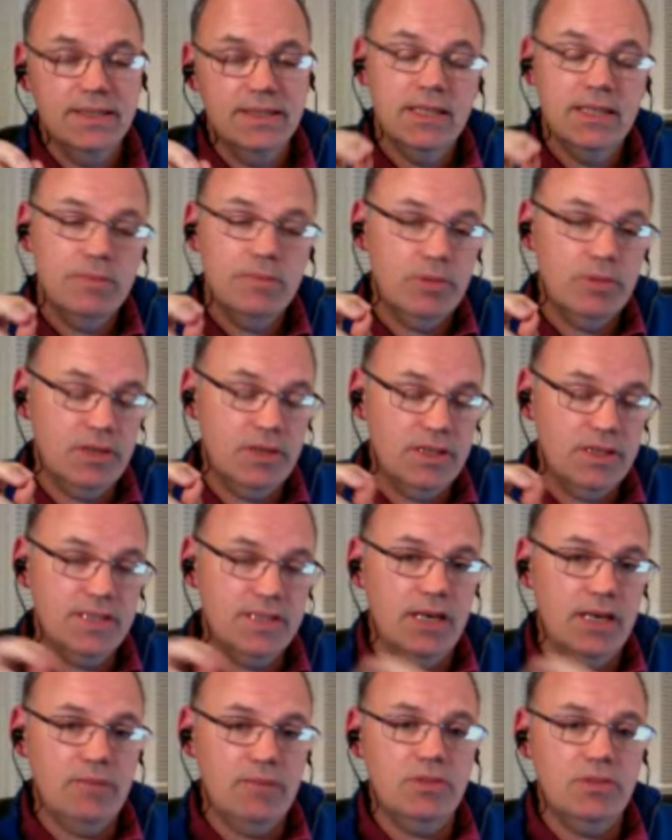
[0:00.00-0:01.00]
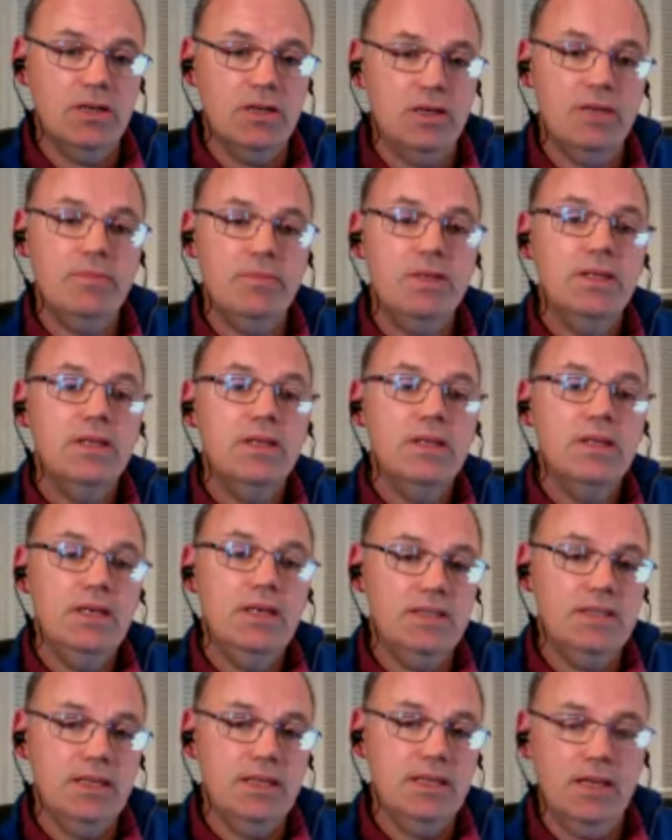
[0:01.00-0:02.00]
Yeah. But at the same time,
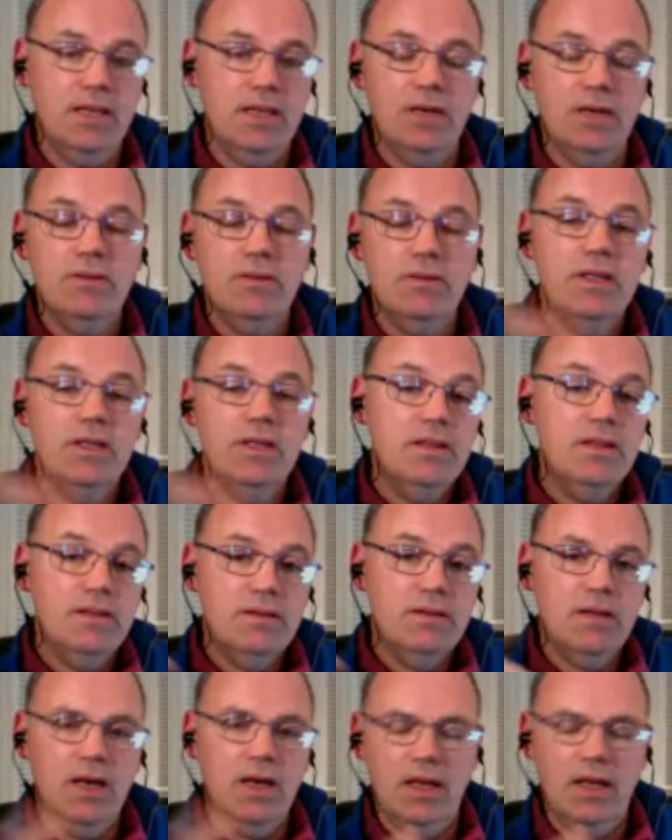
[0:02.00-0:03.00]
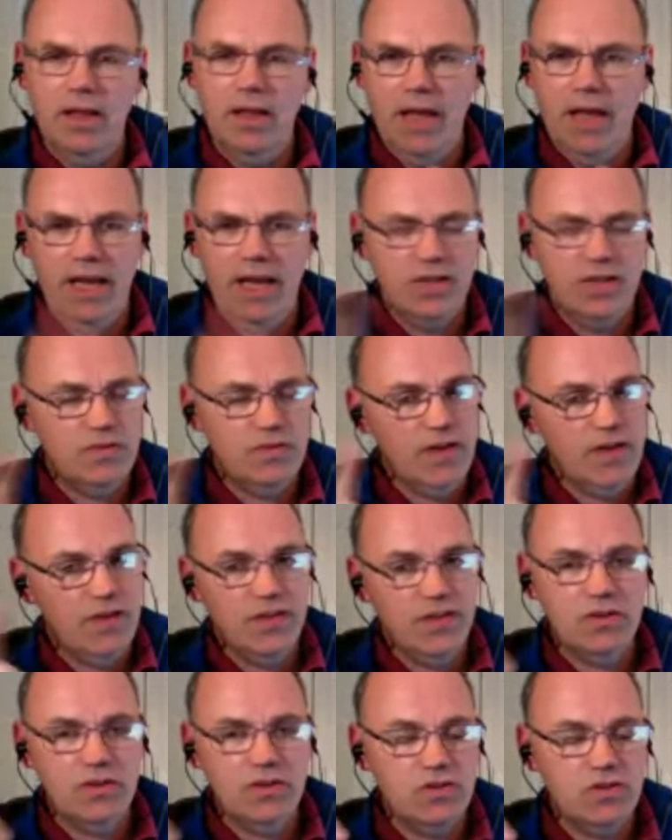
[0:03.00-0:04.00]
he said no. Uh, I
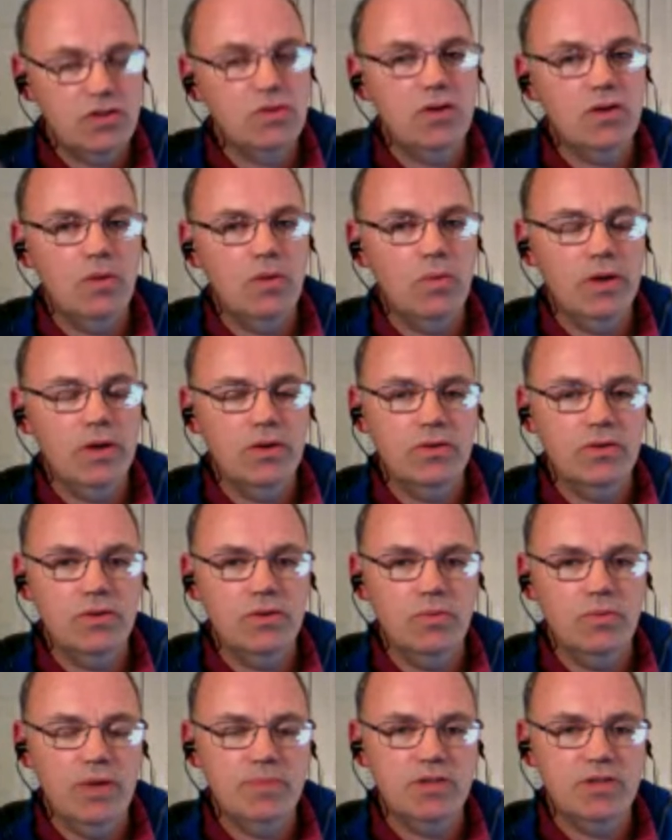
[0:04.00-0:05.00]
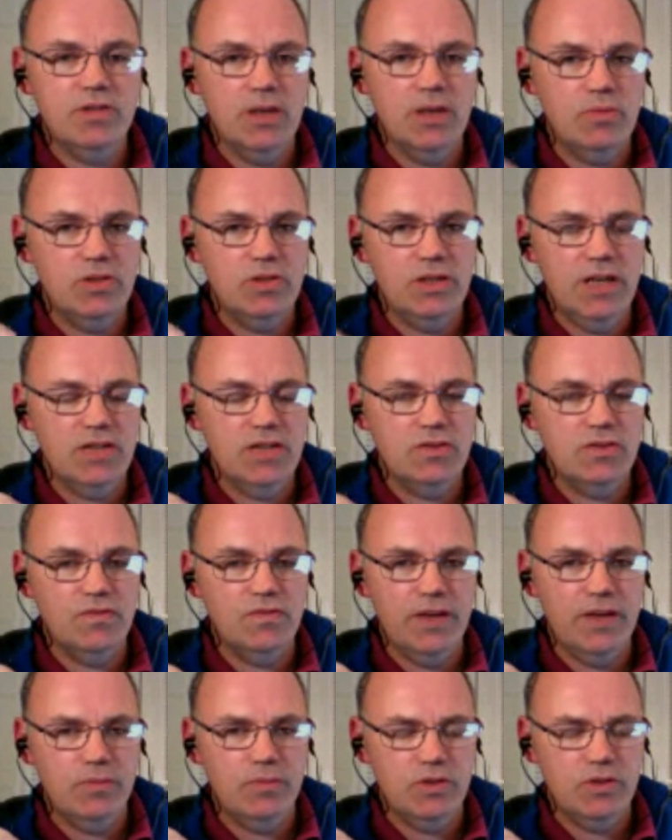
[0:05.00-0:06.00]
think he's still got one on the website, which in actual
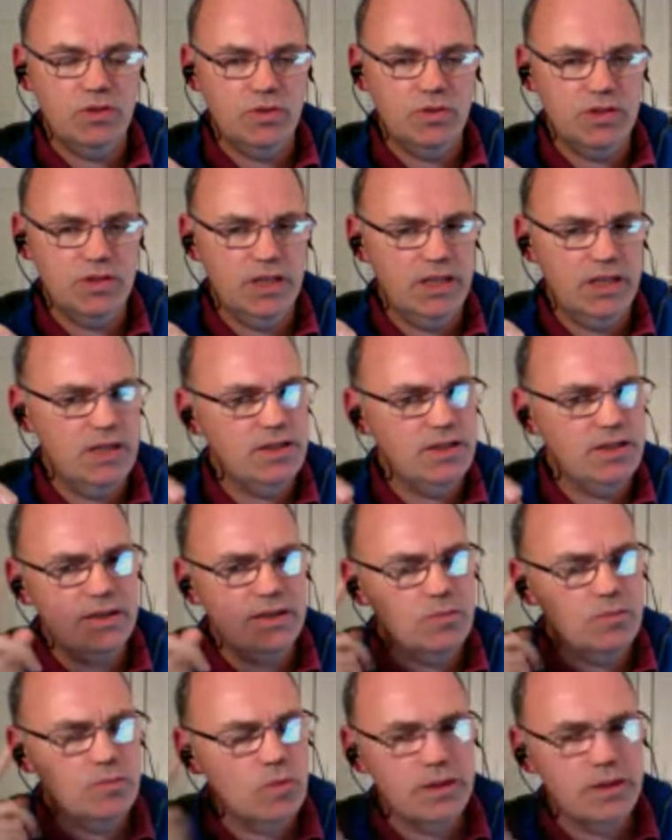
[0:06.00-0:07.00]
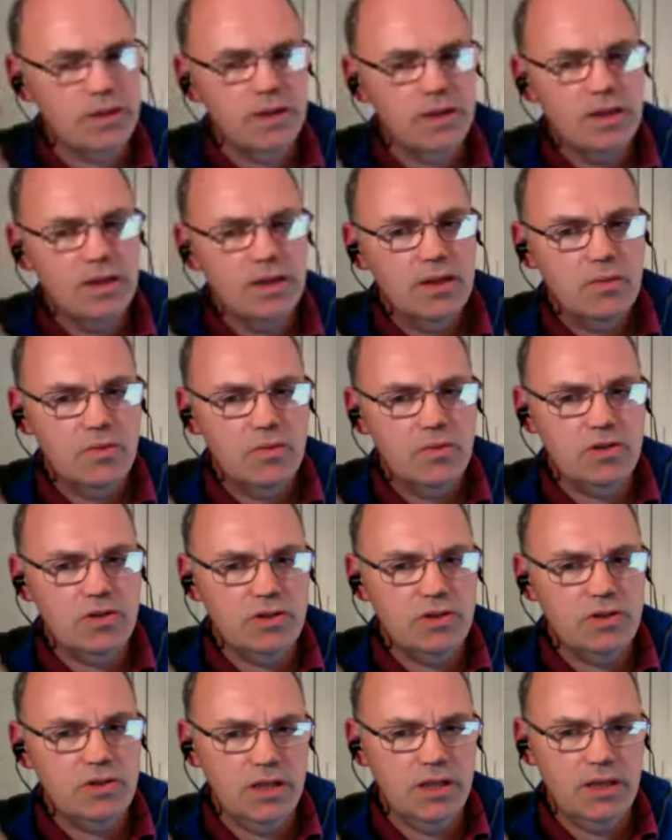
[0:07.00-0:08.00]
fact, which is the Indian one, yeah. which
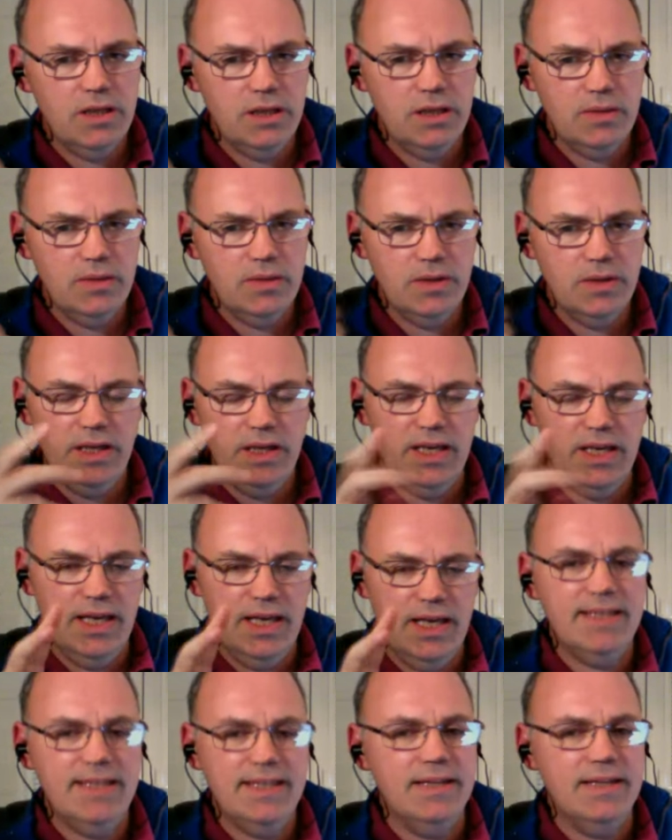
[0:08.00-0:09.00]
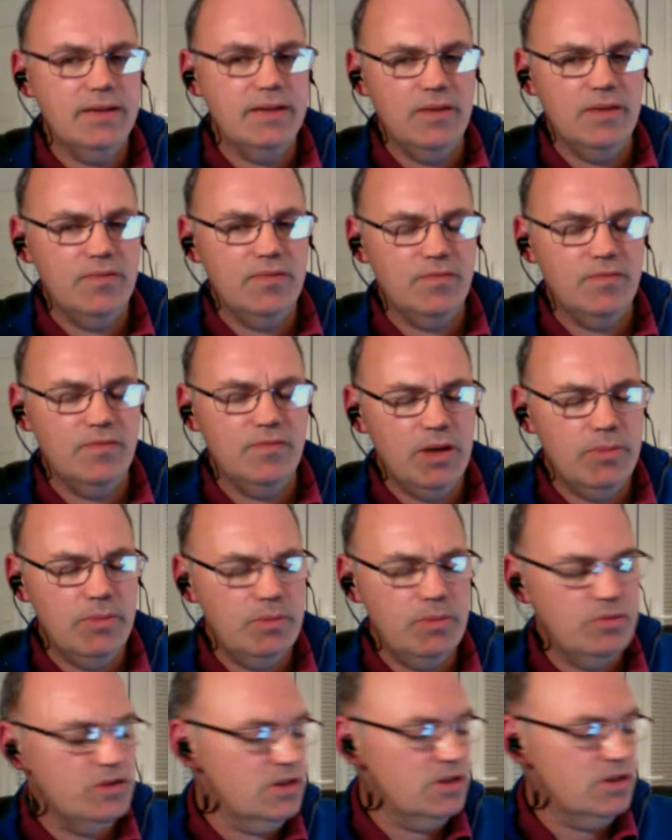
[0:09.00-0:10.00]
is the, uh, the he, he, didn't. Um, my
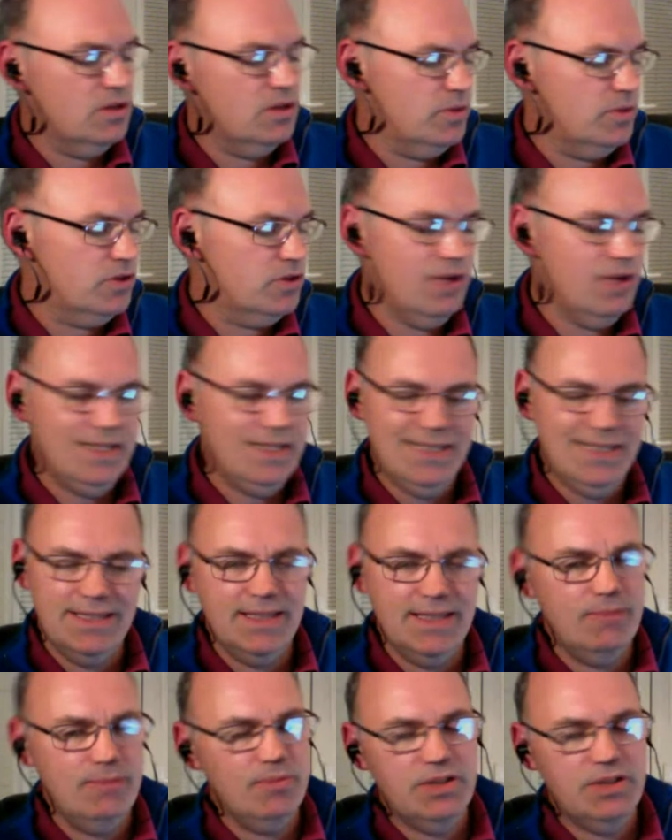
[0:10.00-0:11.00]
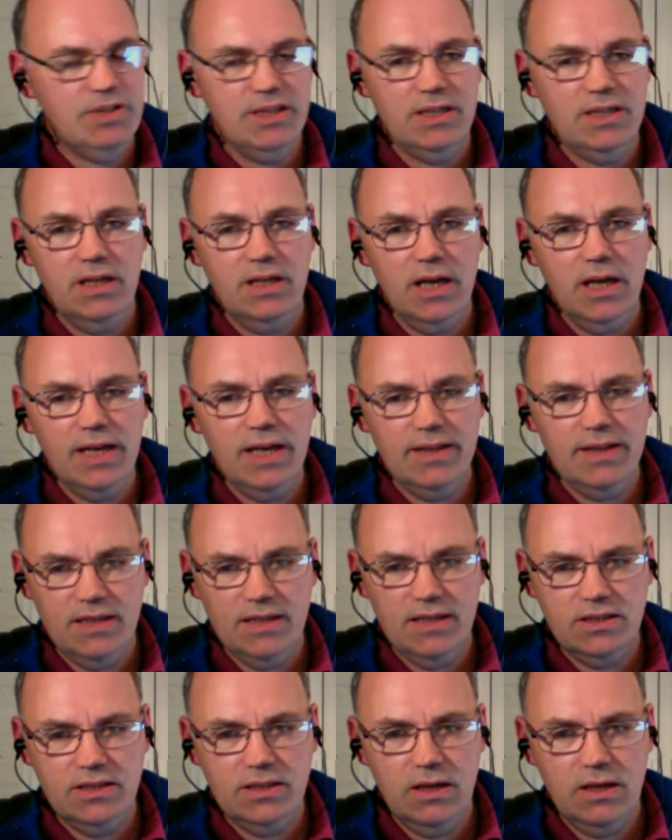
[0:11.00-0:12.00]
memory serves me correct, he didn't particularly like that
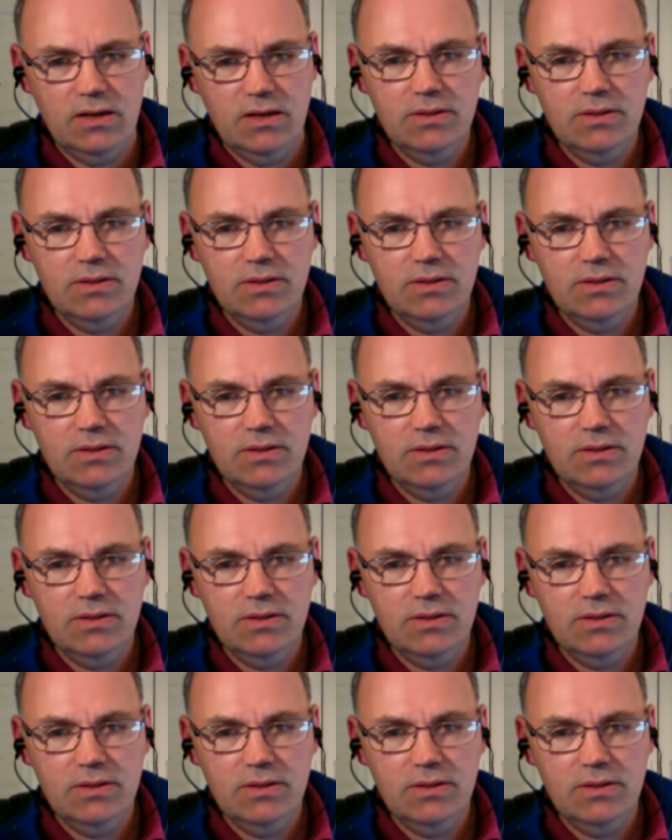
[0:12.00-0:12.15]
style.